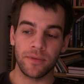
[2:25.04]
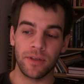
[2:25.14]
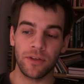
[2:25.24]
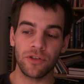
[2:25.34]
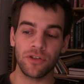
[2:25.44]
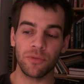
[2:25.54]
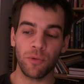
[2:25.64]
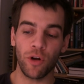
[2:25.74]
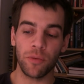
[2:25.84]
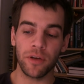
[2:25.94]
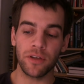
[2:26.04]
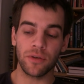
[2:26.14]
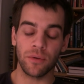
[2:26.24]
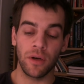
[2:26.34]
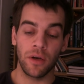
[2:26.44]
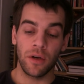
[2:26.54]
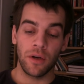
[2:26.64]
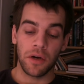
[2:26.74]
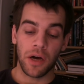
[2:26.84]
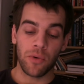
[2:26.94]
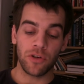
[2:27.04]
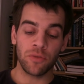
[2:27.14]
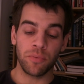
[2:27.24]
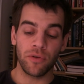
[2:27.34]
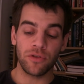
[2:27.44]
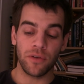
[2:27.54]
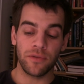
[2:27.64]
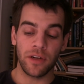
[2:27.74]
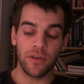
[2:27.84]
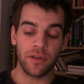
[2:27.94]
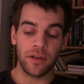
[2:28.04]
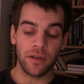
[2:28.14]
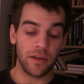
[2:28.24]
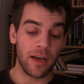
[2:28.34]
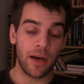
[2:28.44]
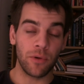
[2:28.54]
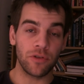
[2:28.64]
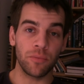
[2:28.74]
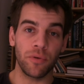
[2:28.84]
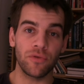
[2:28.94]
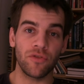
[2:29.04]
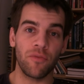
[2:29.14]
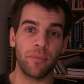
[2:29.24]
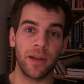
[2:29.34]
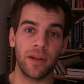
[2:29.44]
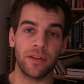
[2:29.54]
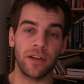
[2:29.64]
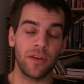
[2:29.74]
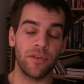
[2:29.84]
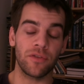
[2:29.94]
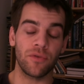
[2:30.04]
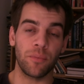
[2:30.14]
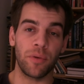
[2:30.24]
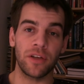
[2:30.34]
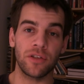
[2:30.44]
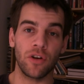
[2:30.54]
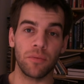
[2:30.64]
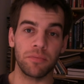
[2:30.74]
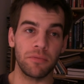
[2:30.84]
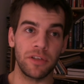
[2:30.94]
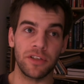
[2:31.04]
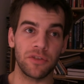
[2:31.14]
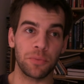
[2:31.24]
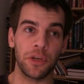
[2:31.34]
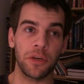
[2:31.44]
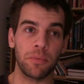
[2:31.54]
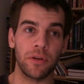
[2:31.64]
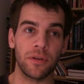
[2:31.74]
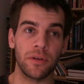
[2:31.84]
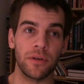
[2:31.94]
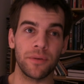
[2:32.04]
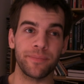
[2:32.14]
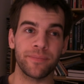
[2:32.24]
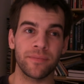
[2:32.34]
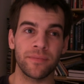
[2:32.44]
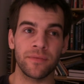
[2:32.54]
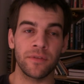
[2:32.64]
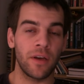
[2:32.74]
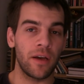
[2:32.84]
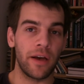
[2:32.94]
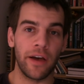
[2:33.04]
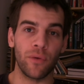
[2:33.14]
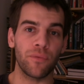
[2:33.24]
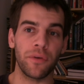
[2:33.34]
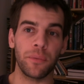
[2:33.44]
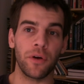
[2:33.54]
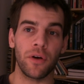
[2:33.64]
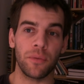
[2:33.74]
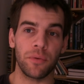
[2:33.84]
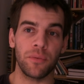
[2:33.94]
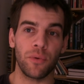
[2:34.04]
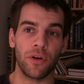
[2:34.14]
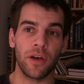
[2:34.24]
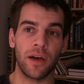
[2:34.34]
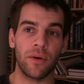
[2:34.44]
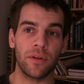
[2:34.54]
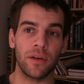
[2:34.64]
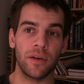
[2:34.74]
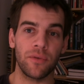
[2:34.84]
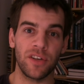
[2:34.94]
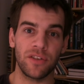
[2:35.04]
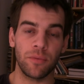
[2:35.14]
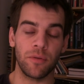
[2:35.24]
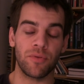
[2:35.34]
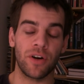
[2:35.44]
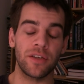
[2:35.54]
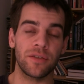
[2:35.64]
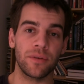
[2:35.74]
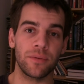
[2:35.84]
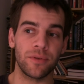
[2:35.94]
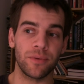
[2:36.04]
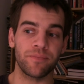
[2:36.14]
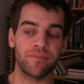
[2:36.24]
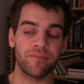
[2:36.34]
it was just a small update. So I was supposed to have delivered, the car was supposed to have been delivered to the paint shop in this week, but I don't think we're gonna be working out a reasonable price. So